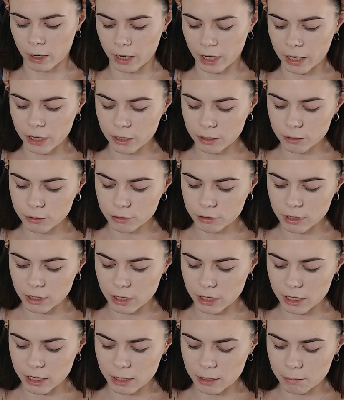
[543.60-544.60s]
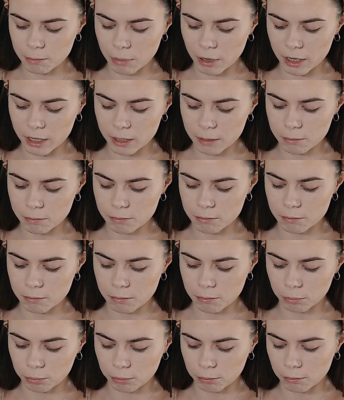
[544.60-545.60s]
used the Putty
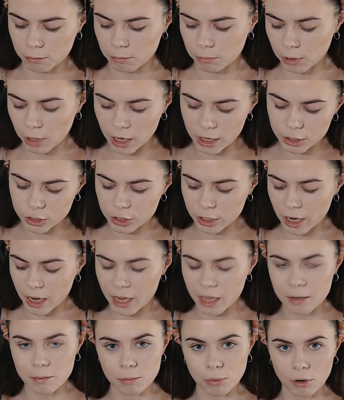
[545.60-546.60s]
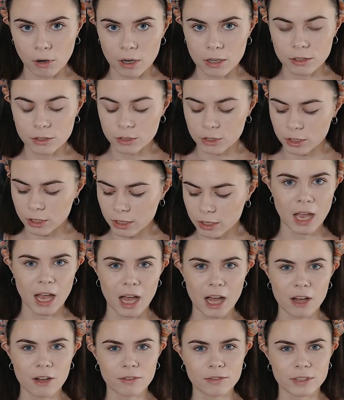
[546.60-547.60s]
blush and bronzer.
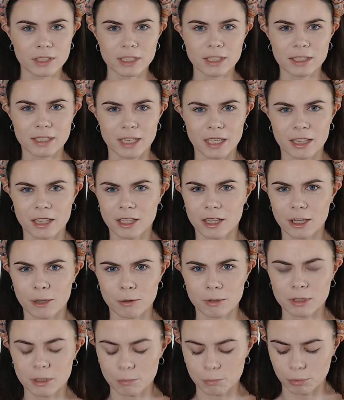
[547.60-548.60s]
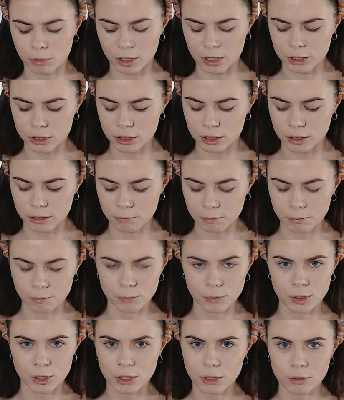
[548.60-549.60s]
e.l.f. did say that there was a brush to
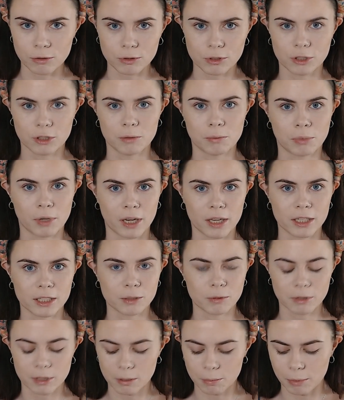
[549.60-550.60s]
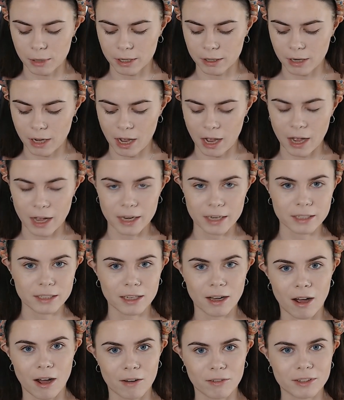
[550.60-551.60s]
use to apply this with, but I
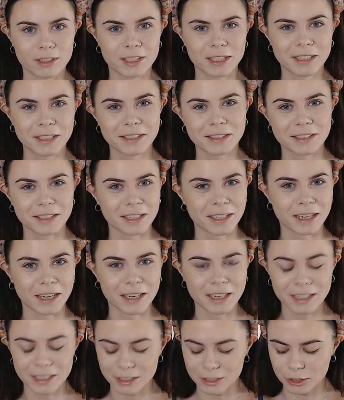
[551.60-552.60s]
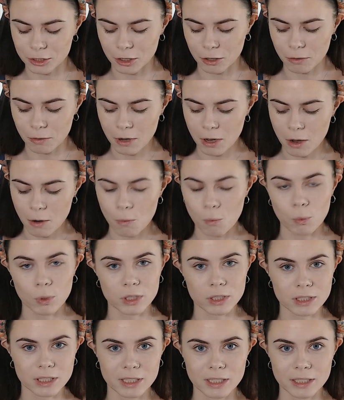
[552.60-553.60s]
obviously didn't get it, so we're
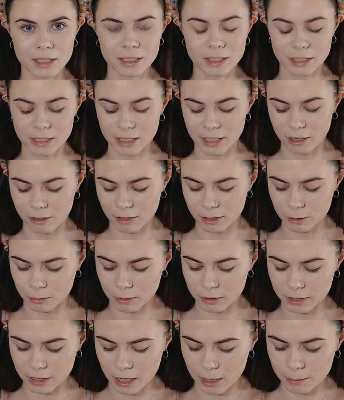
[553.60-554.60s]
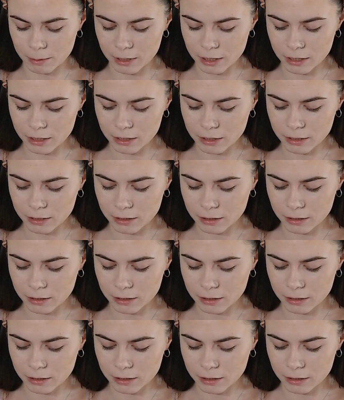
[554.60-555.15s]
just going to see how this works. I'm going to